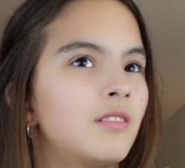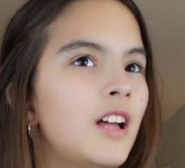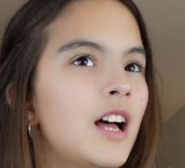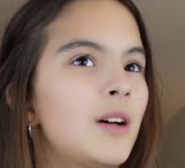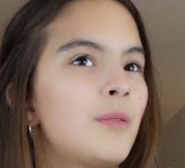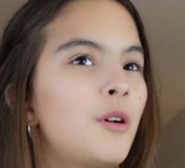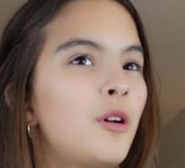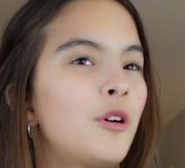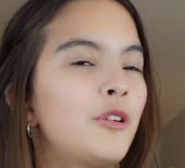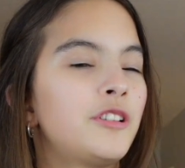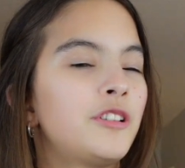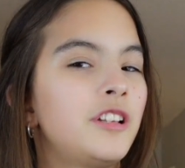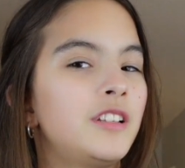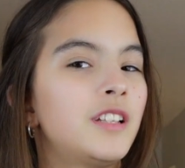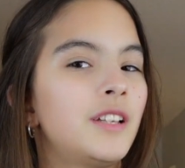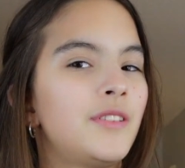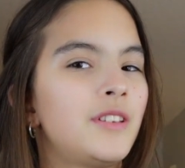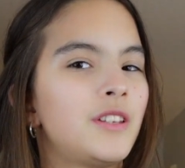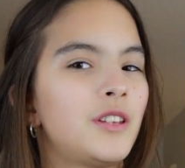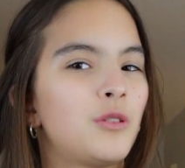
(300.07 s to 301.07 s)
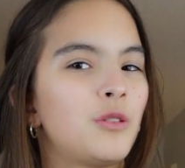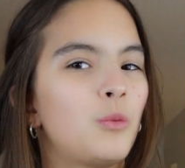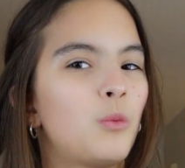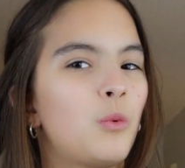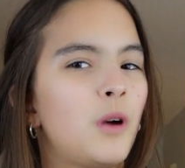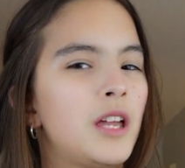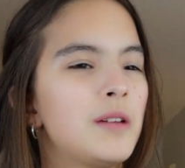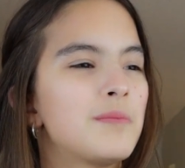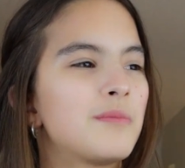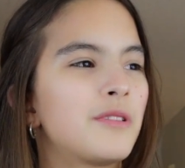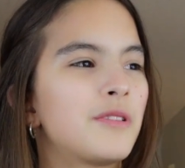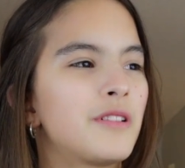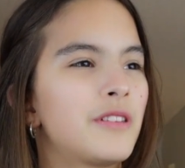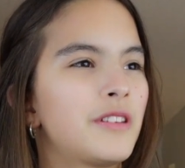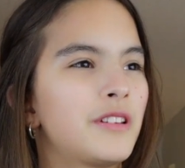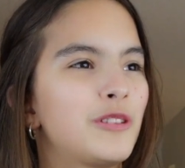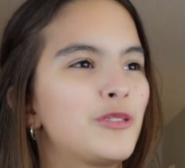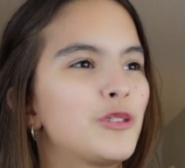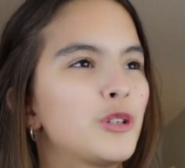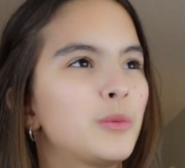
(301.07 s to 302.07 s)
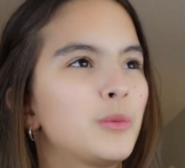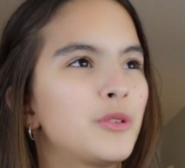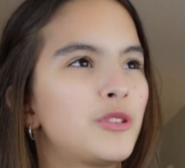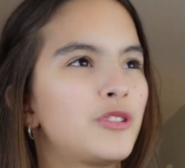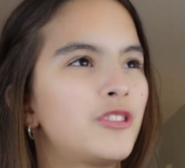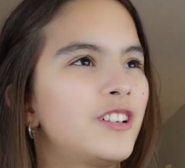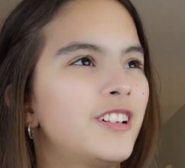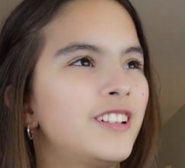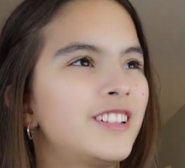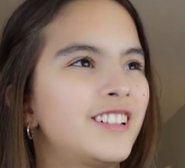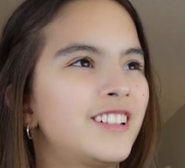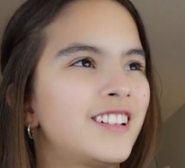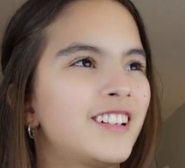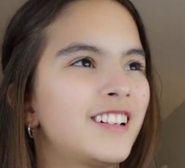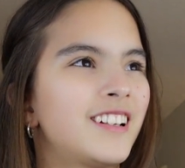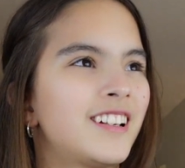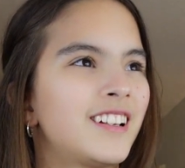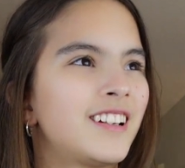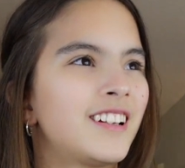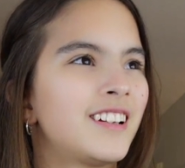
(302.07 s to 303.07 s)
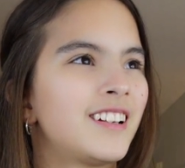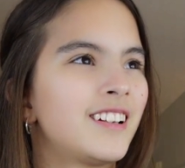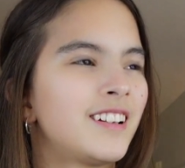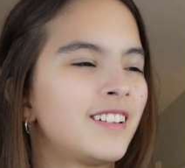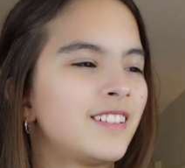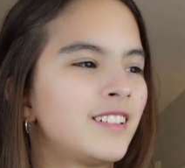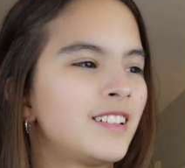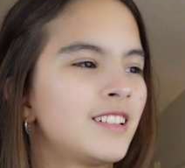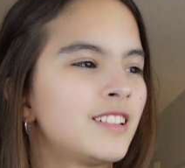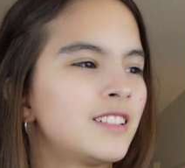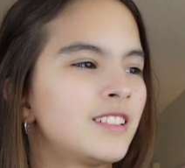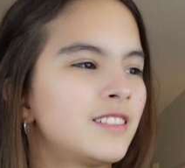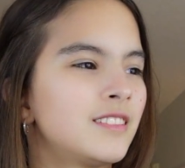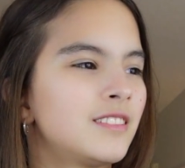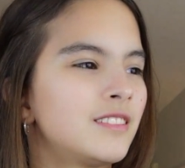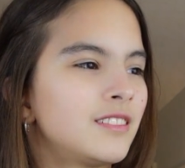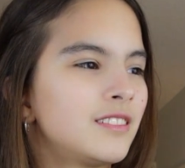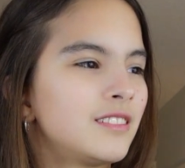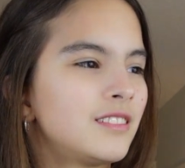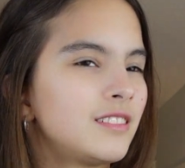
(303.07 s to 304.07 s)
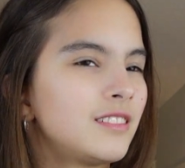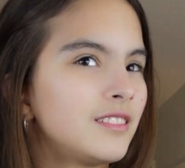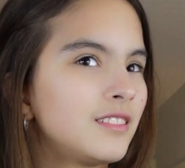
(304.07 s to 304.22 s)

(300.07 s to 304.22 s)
I'm already loving this way more than a normal straightener. Mm-hmm. Look at that.